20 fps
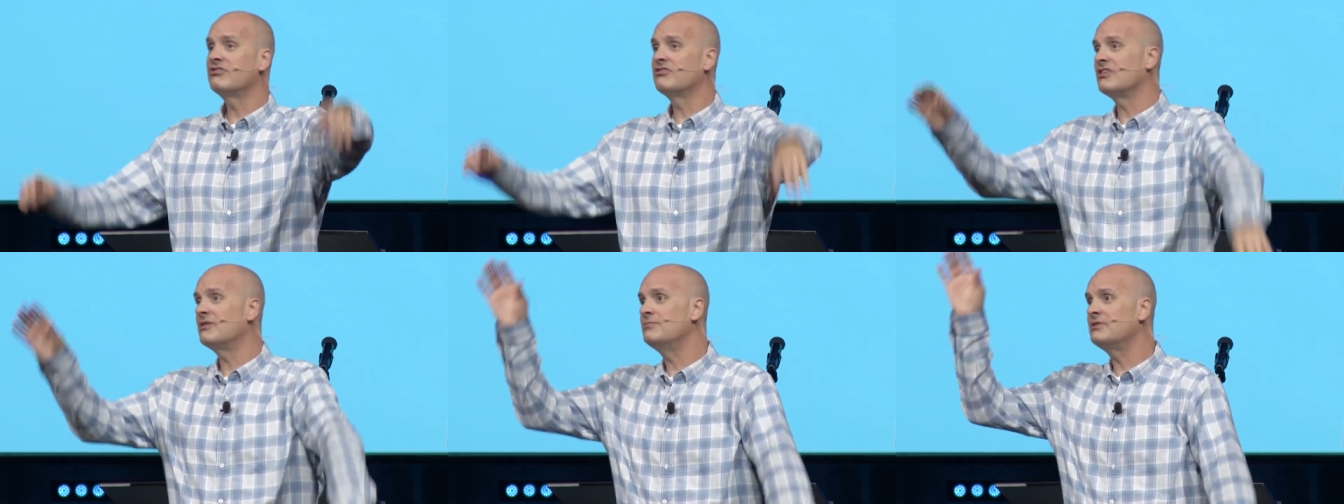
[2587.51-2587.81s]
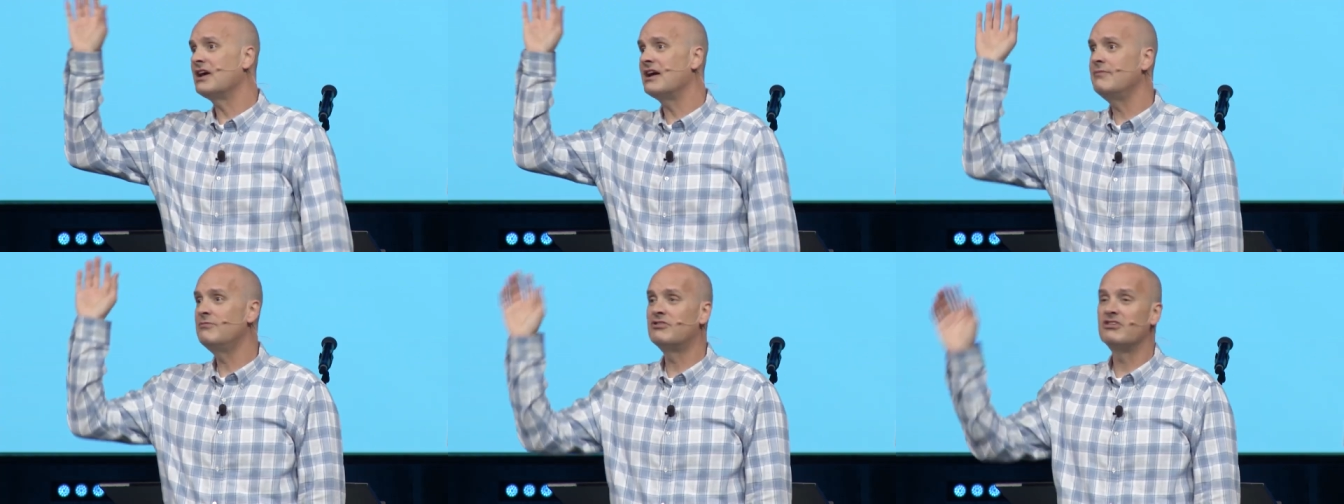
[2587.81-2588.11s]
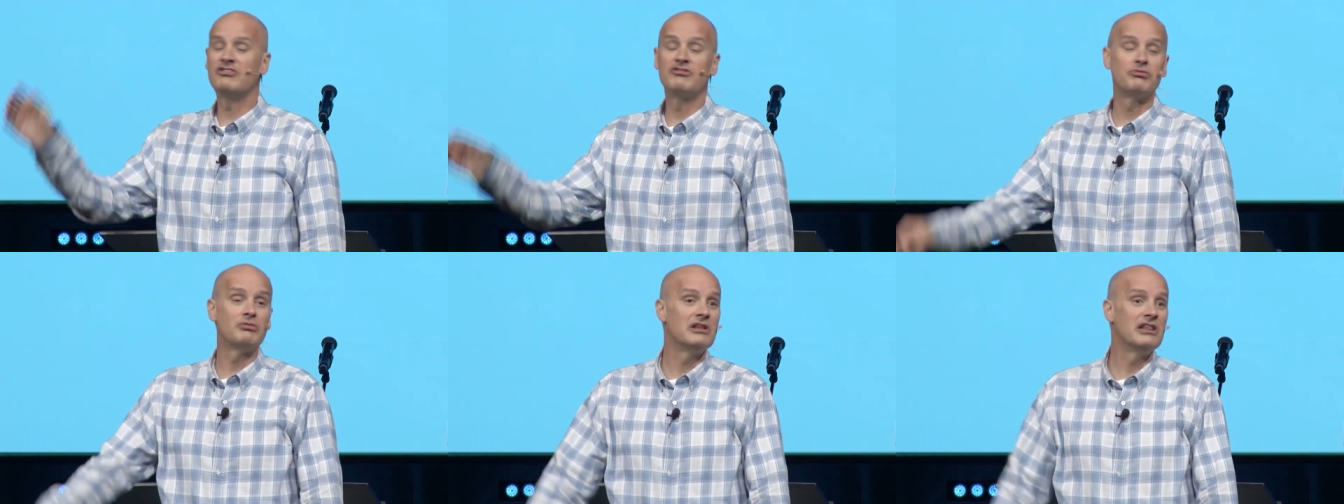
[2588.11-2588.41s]
sometimes
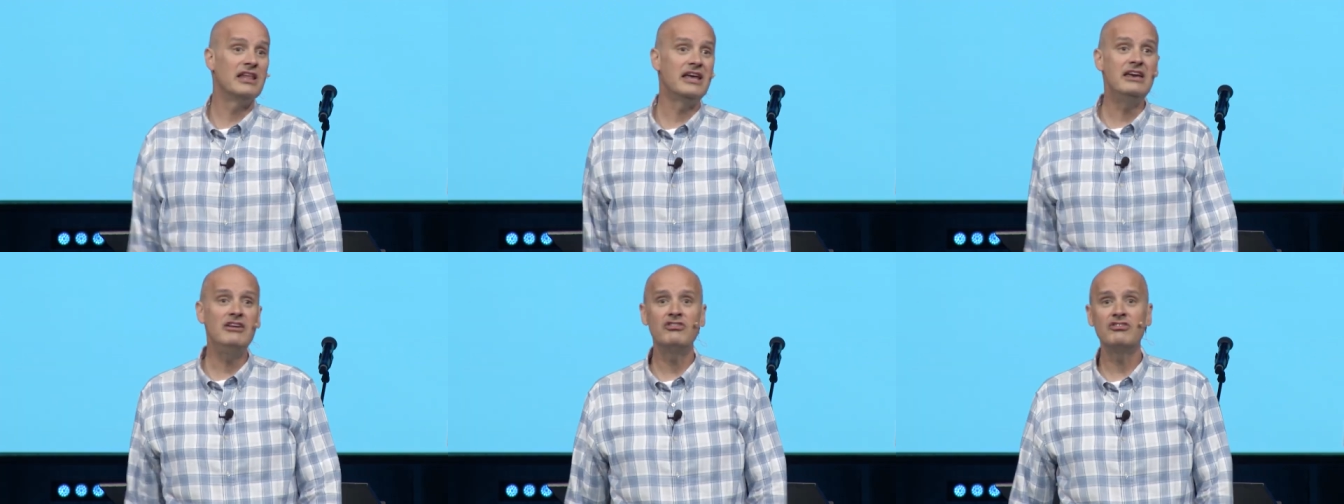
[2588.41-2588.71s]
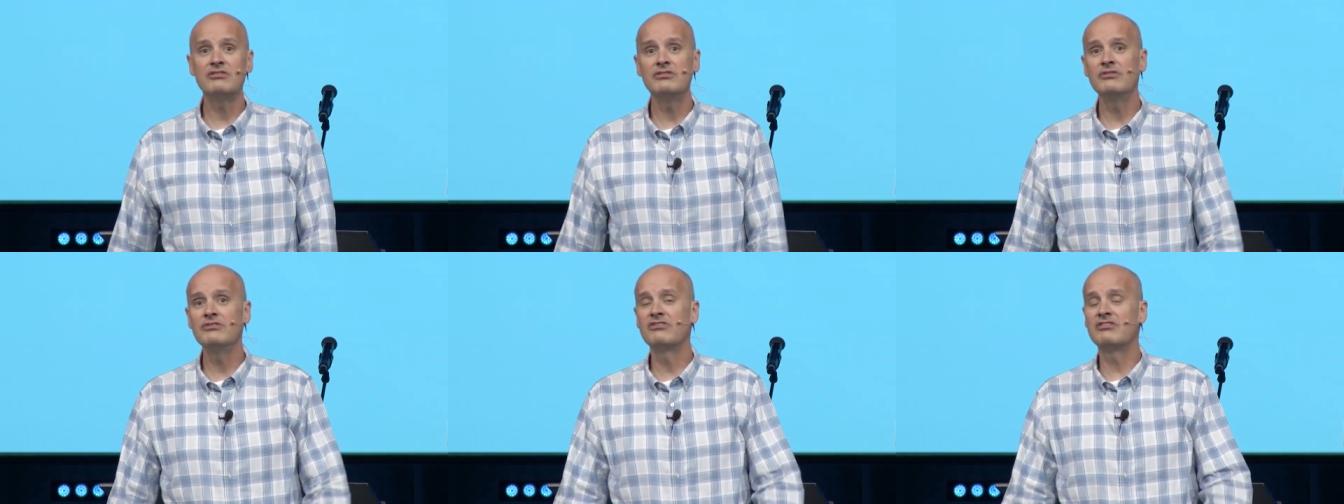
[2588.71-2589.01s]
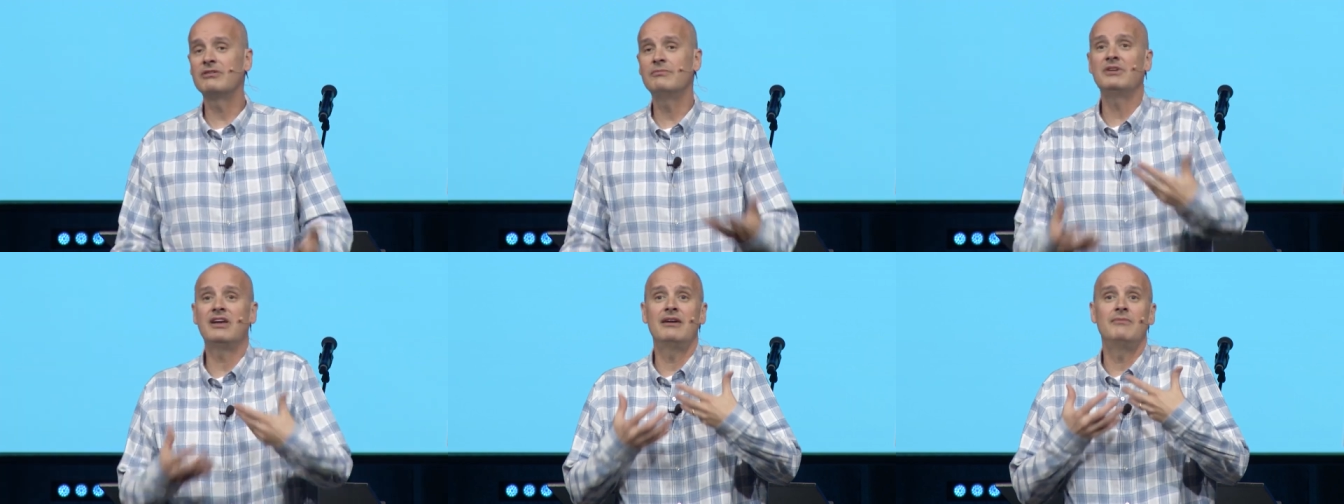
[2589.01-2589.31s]
it's relational,
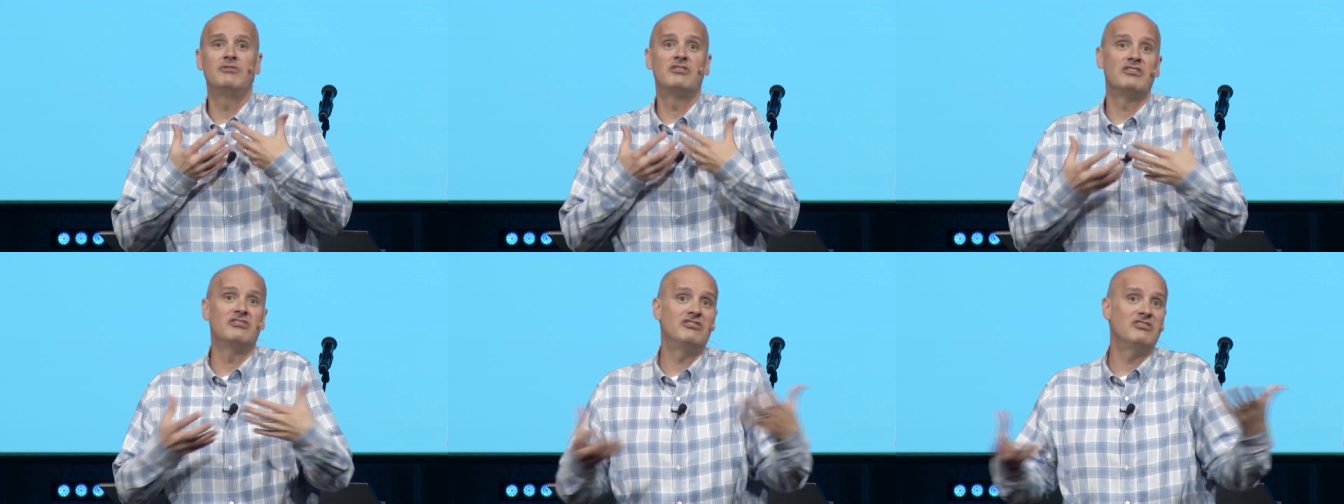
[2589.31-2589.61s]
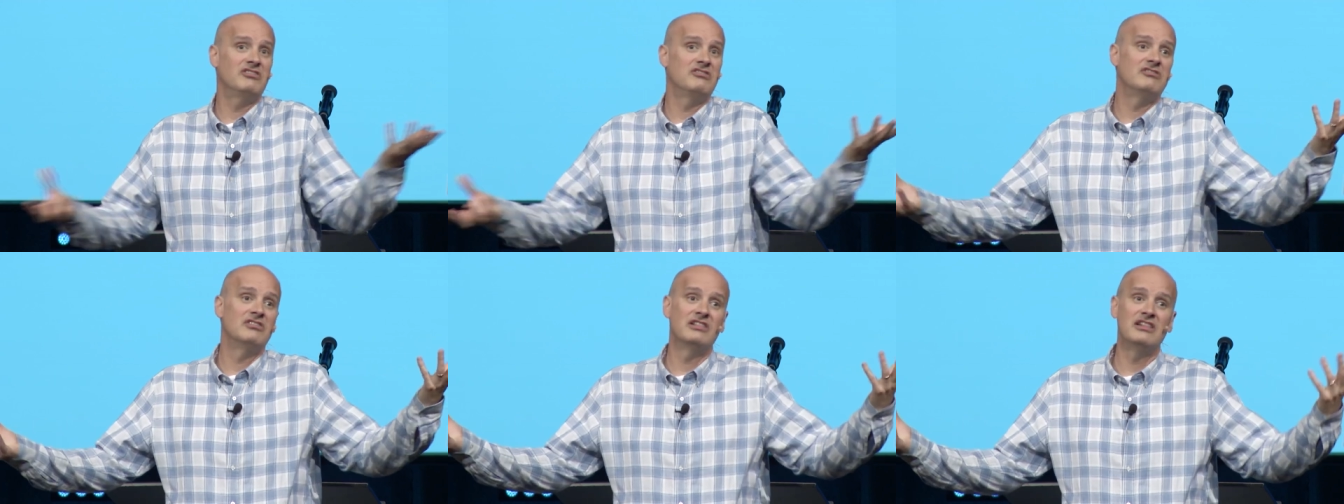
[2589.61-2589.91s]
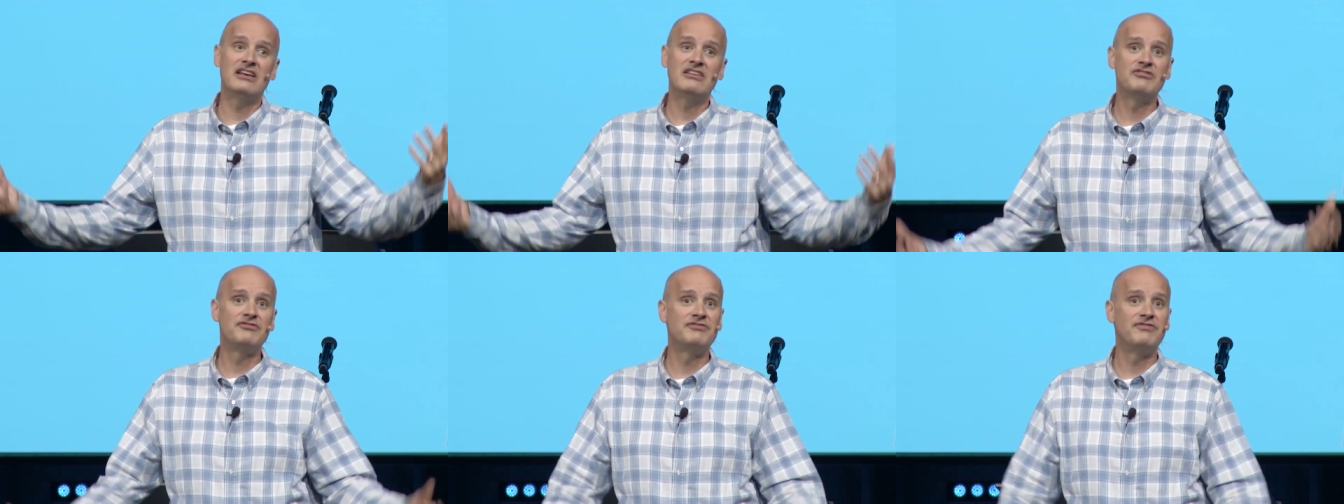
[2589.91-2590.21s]
sometimes it's just
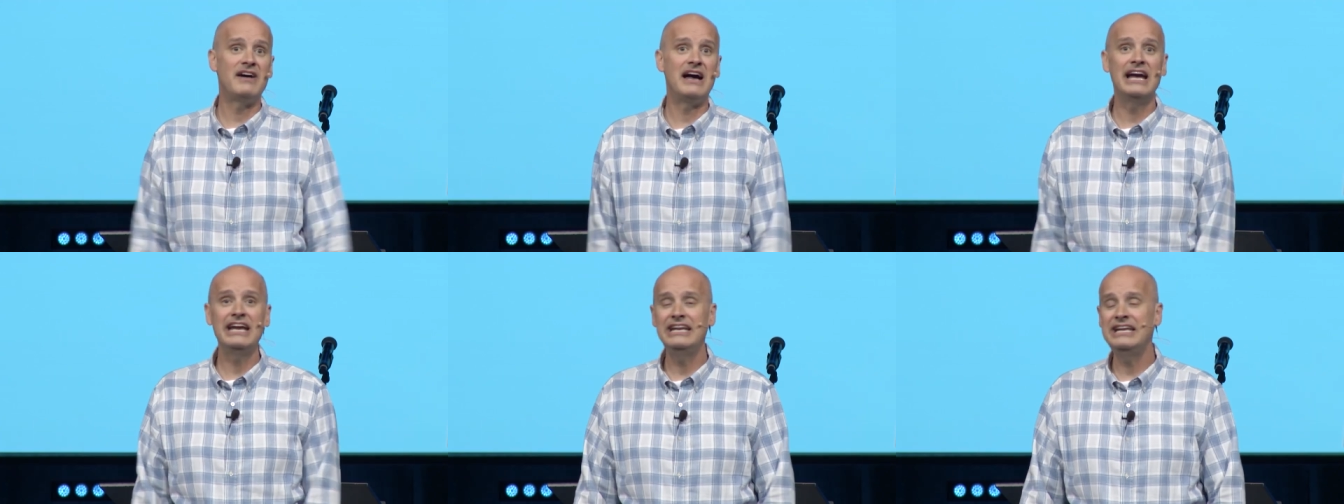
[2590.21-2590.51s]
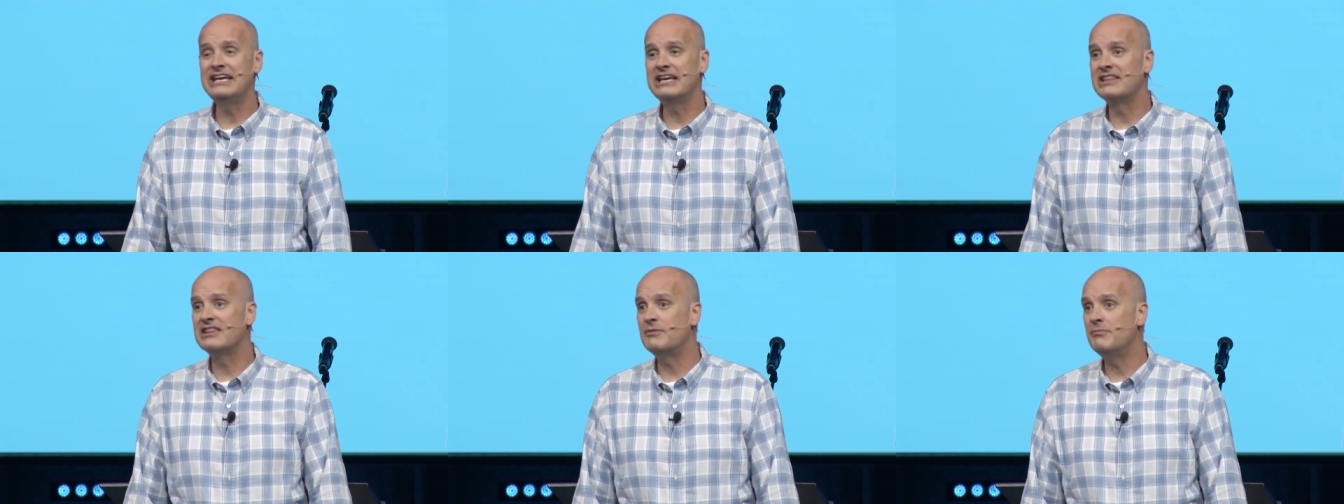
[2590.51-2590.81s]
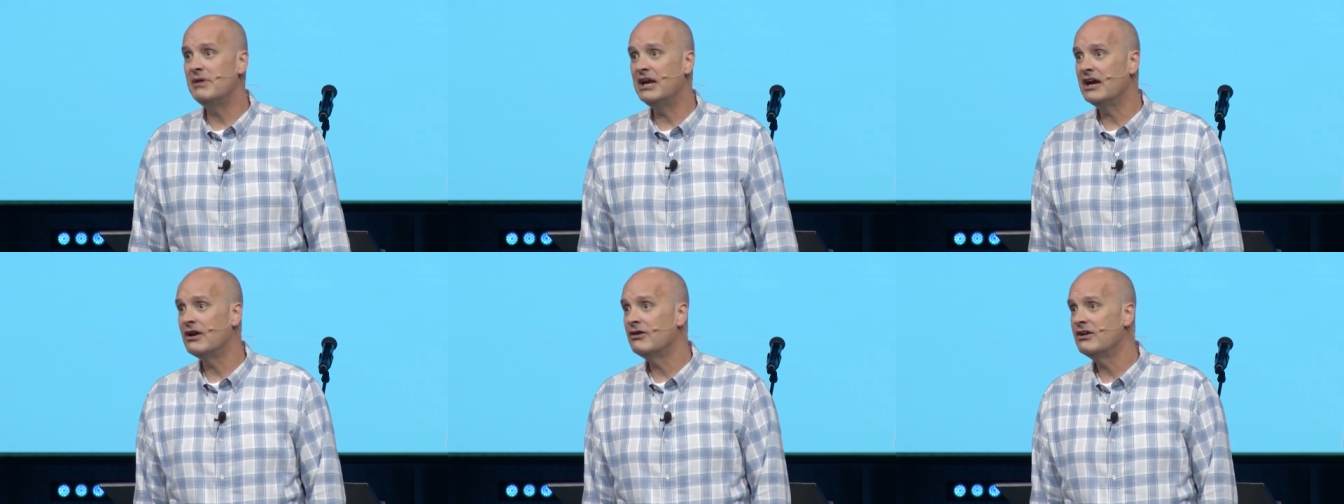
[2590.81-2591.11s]
less fighting in the
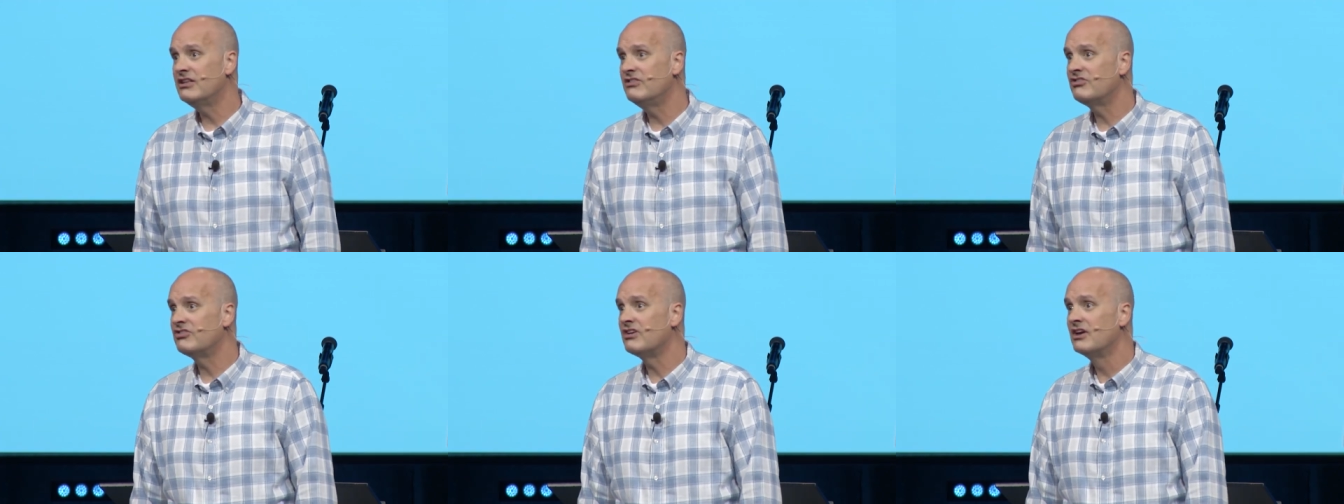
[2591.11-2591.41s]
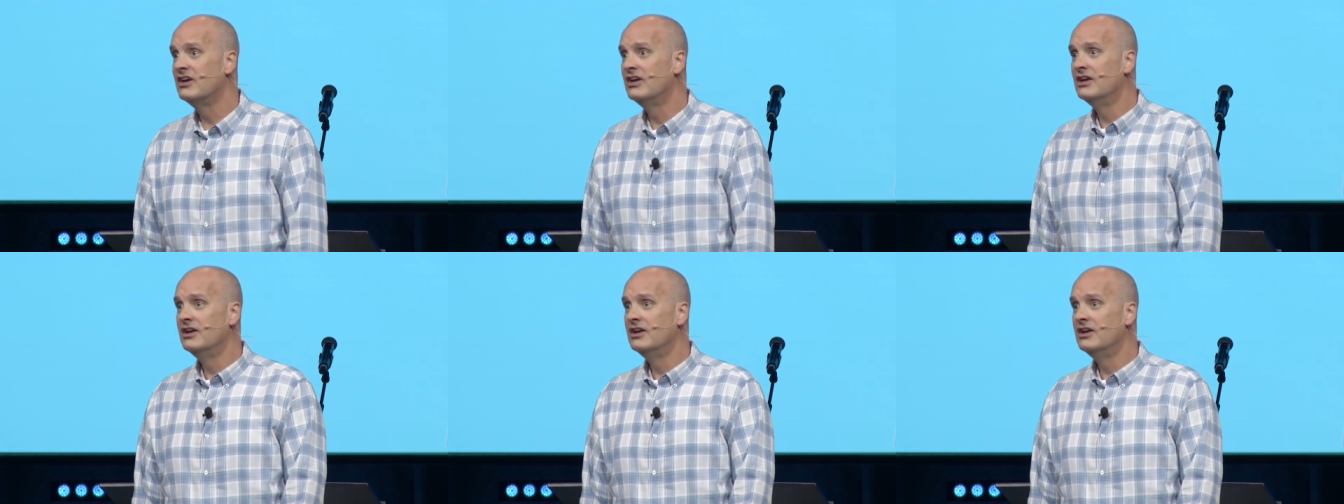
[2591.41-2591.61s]
marriage.